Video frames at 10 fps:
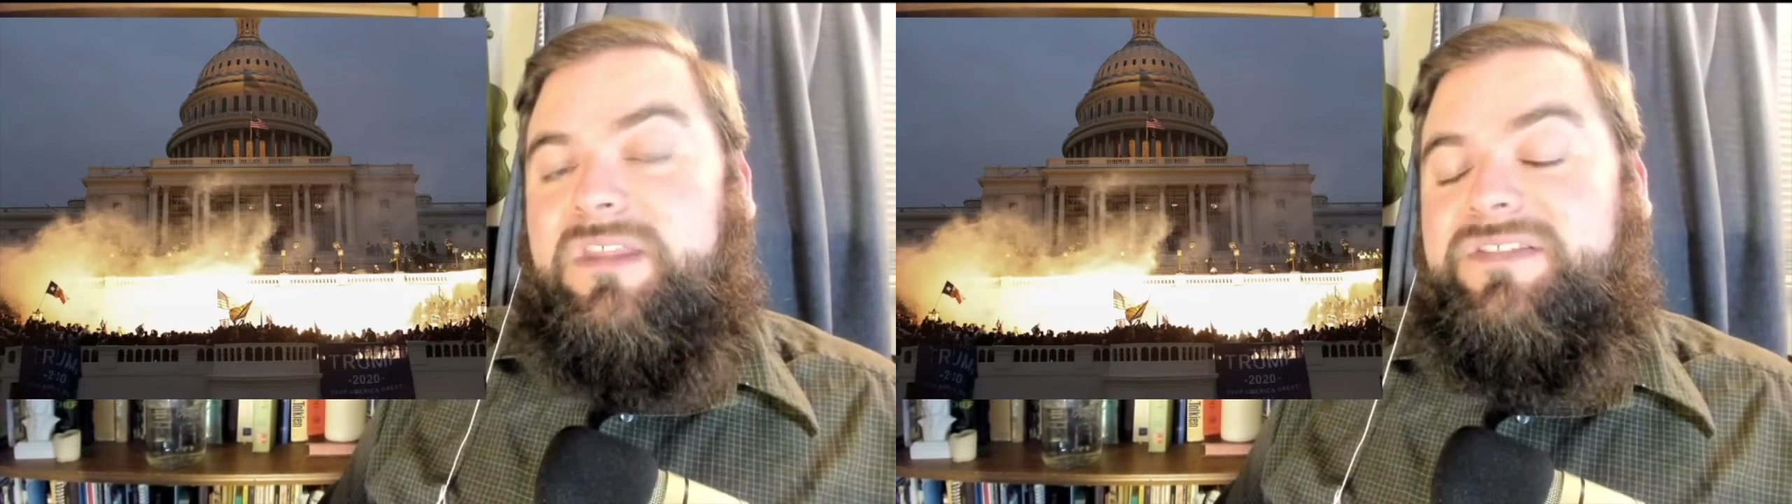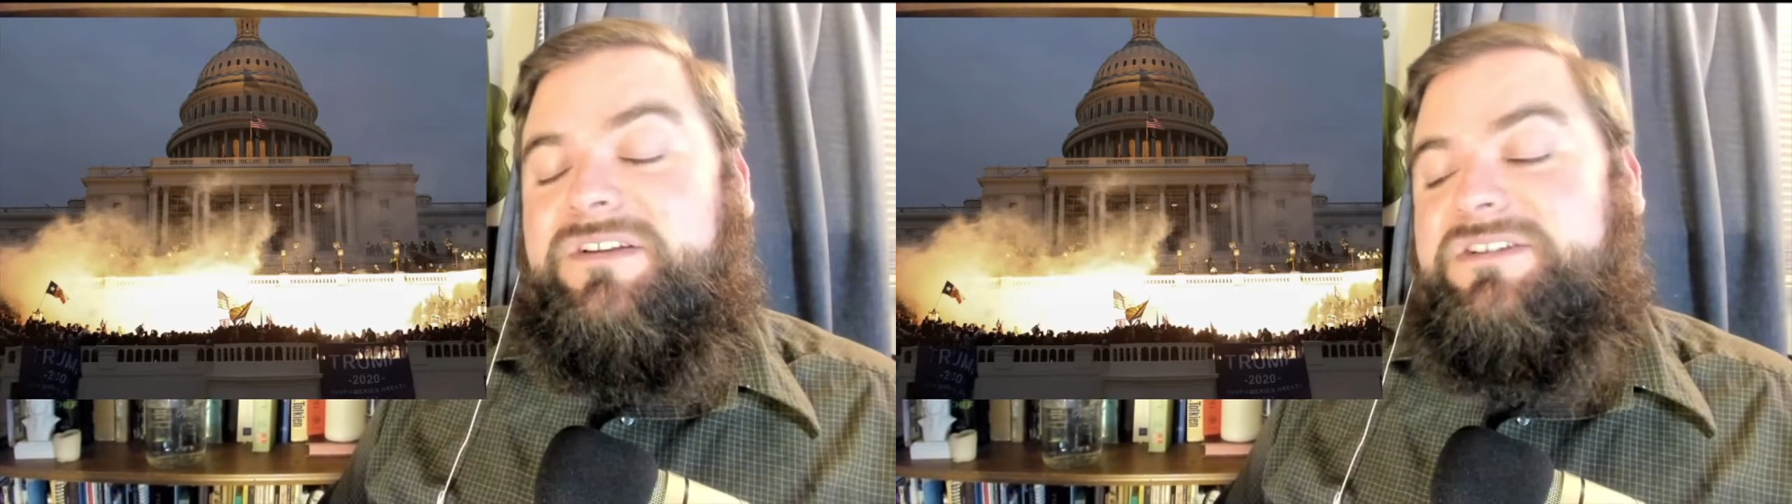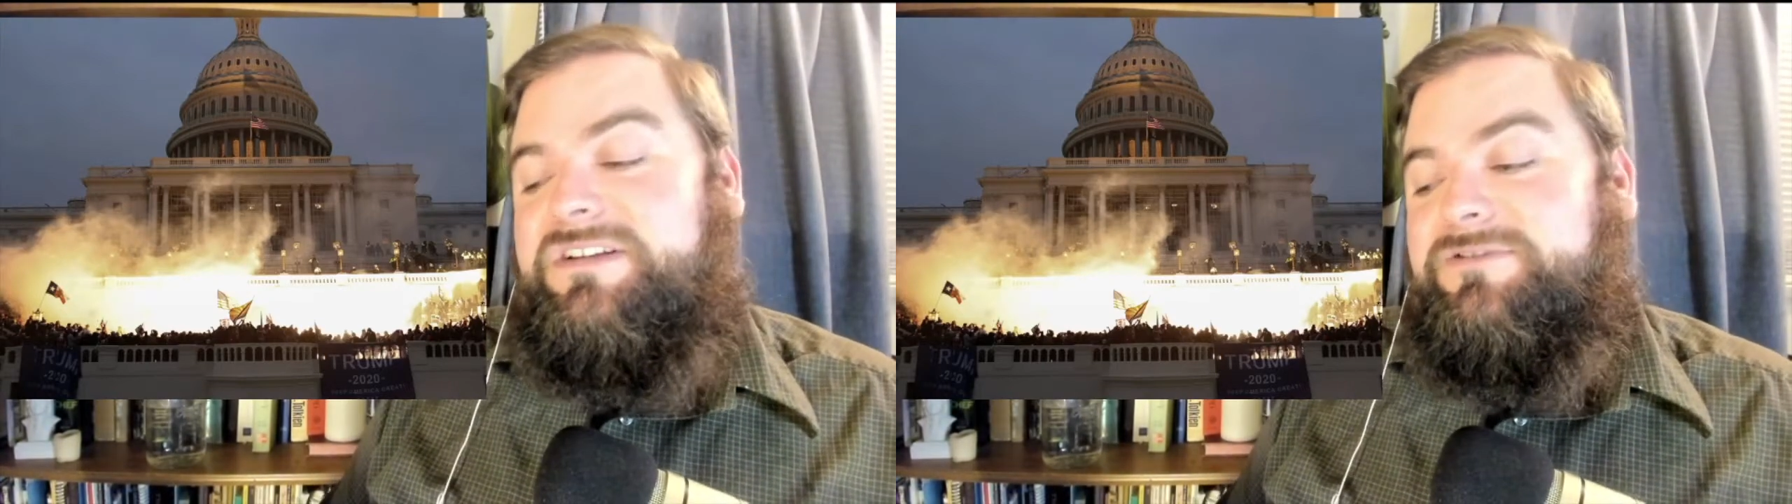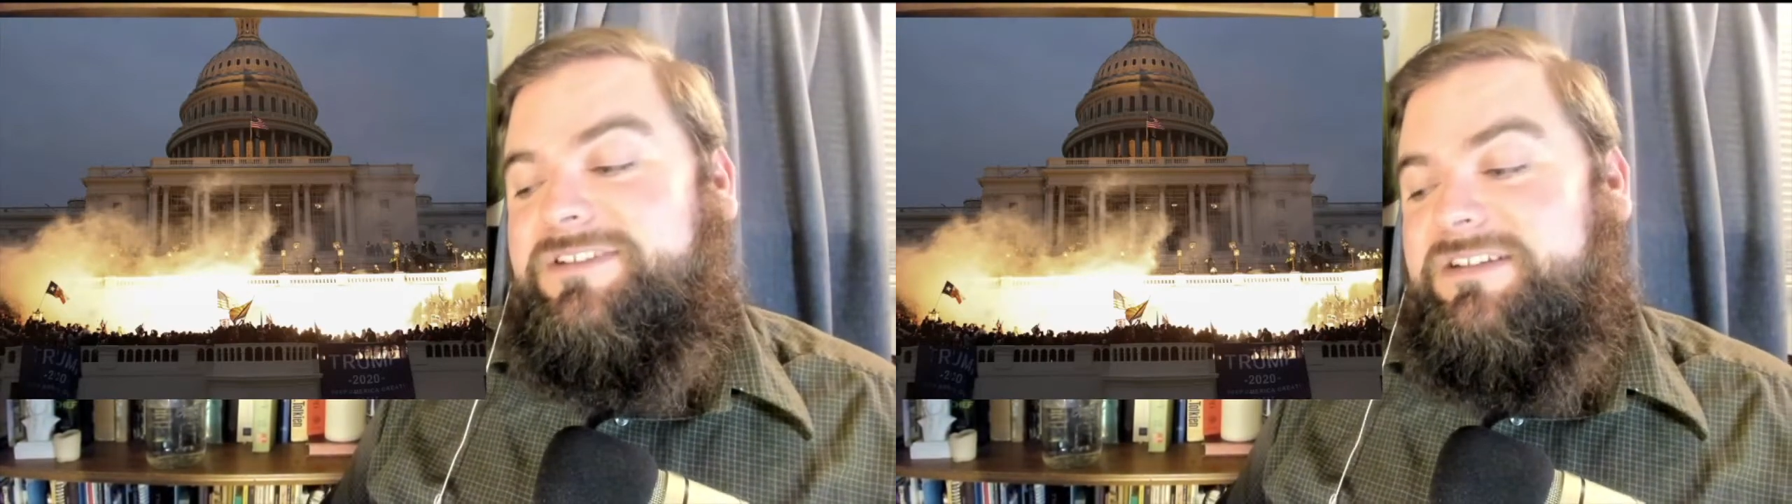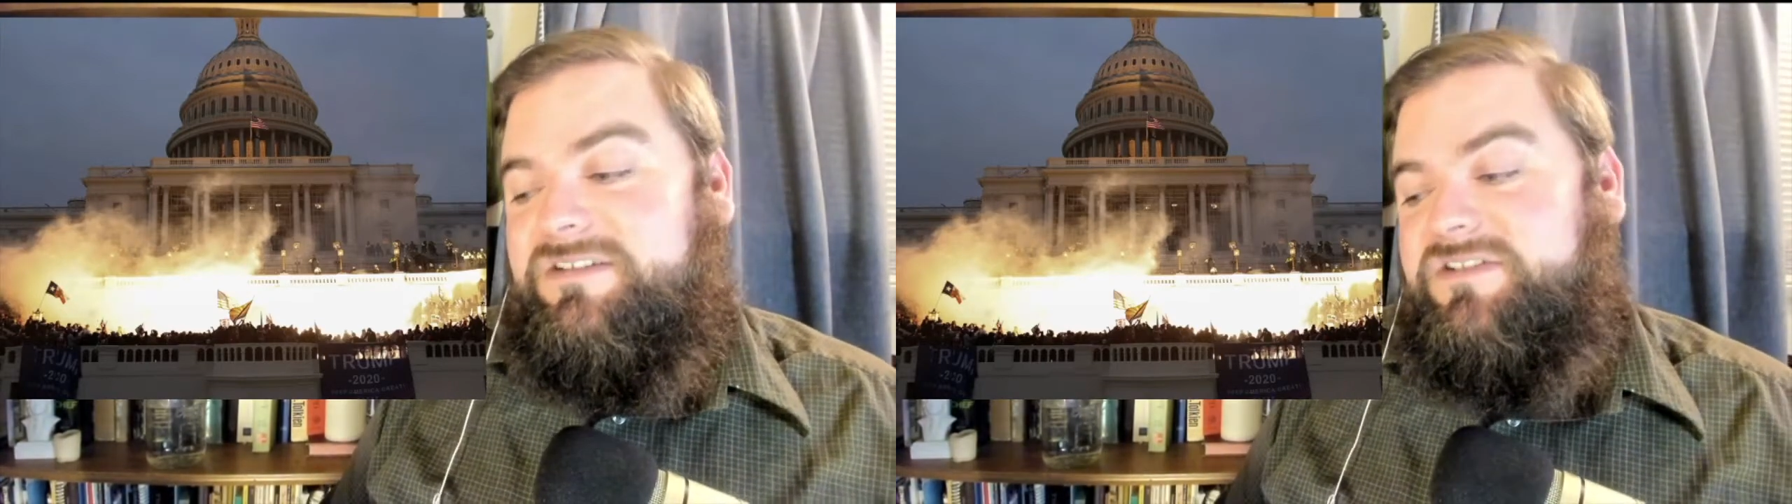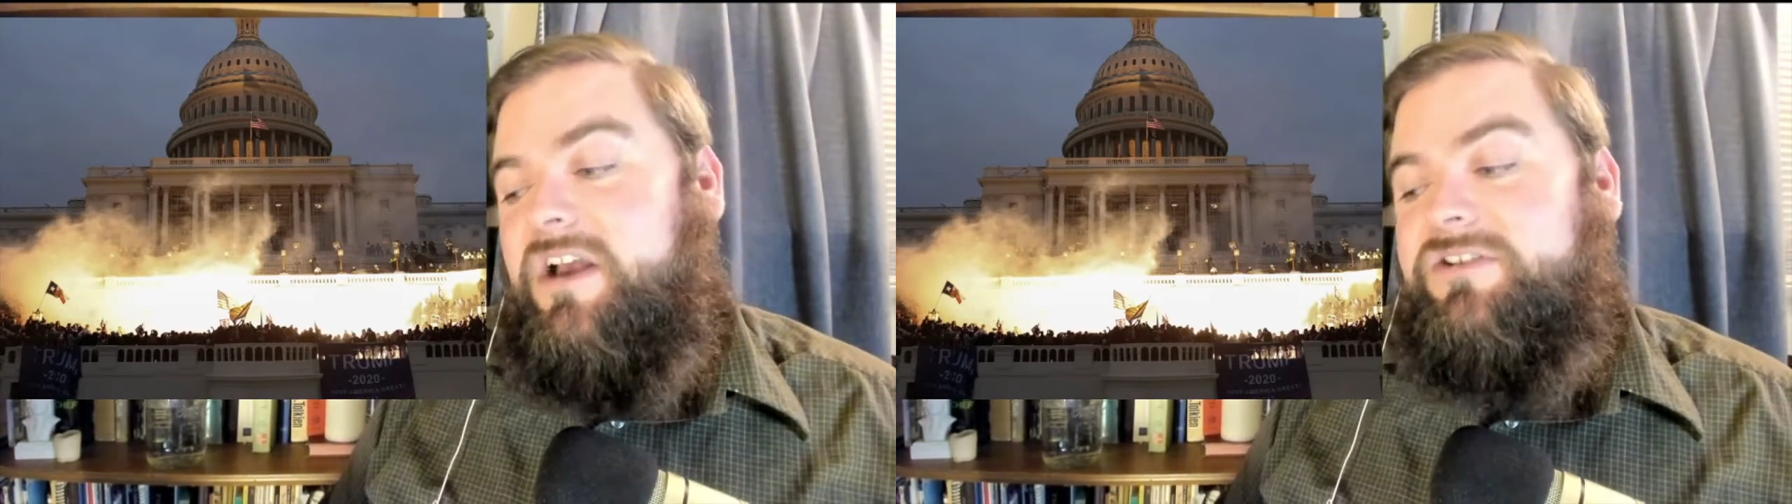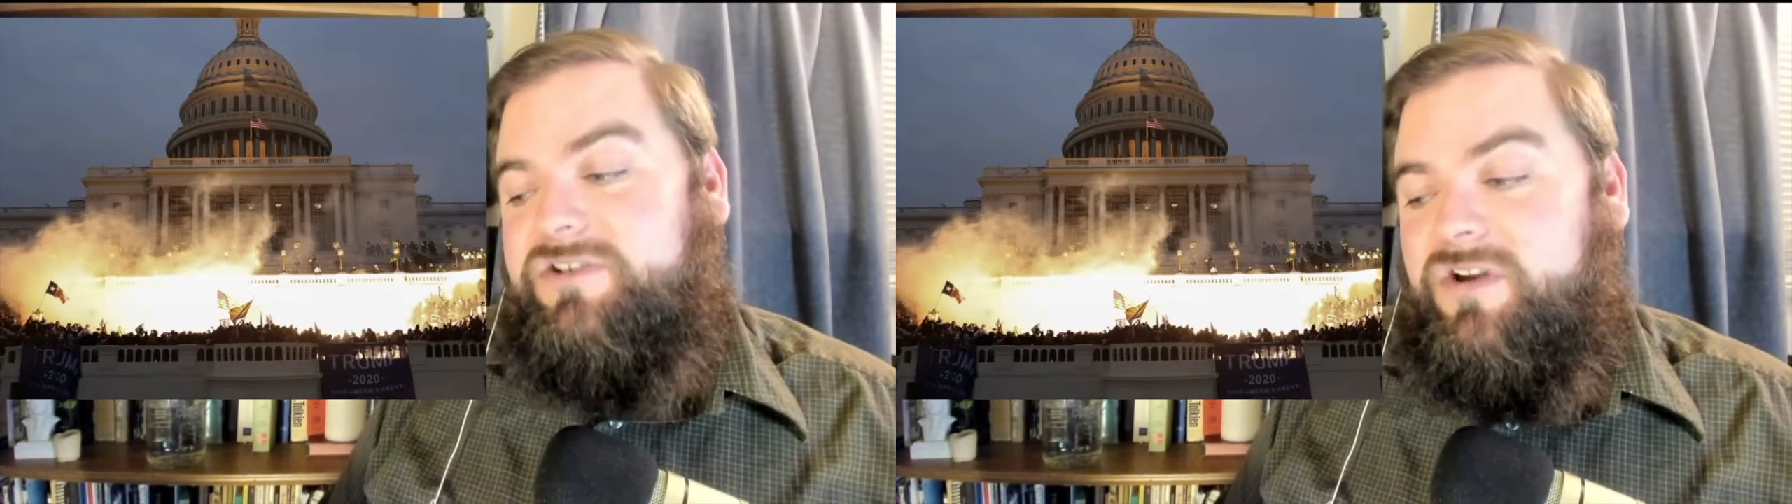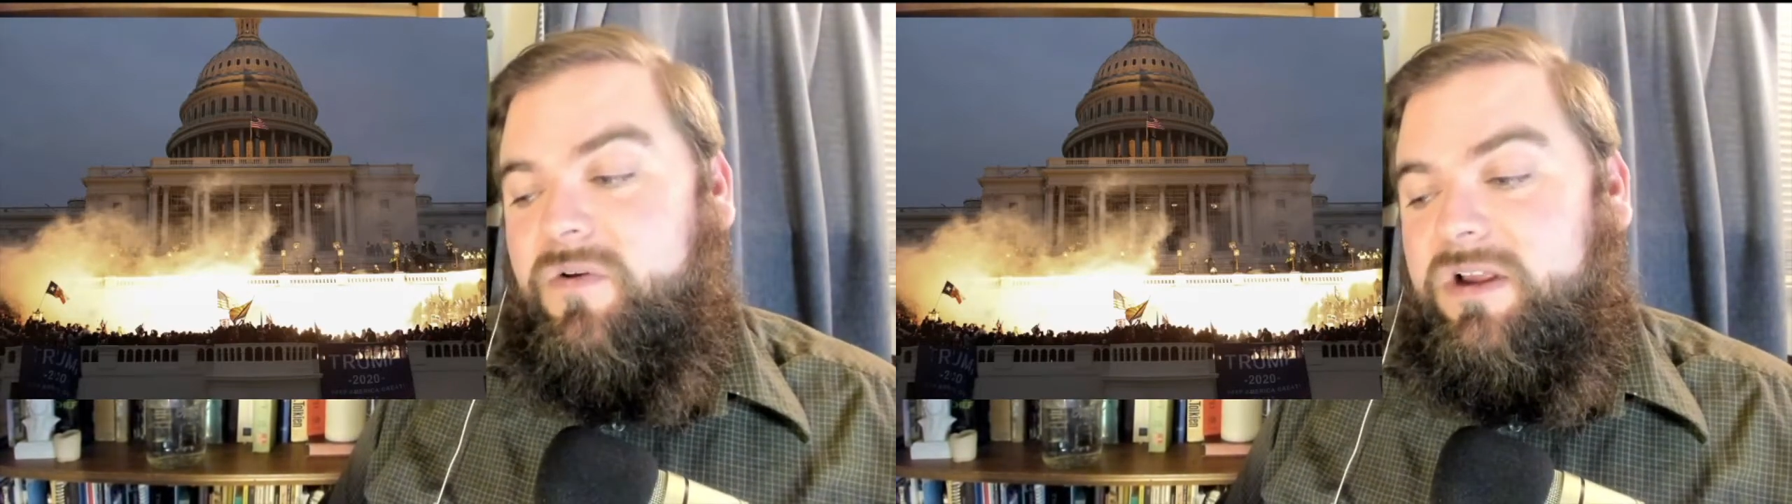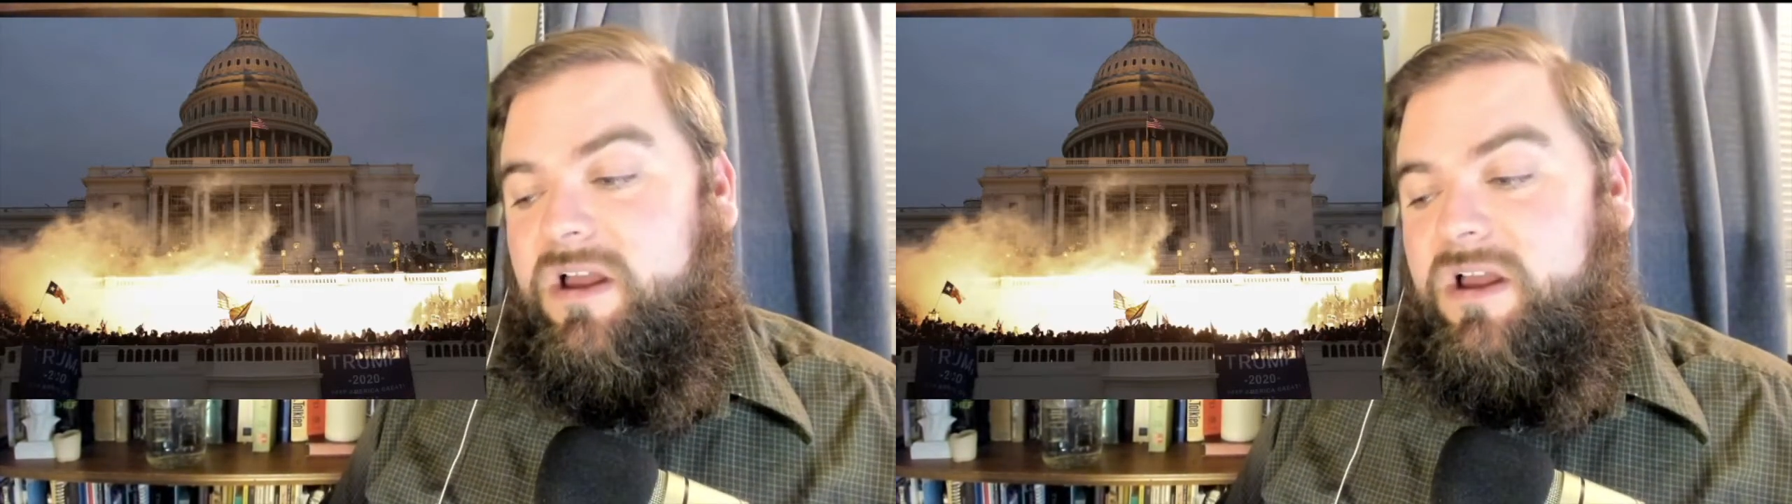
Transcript: interesting discussion going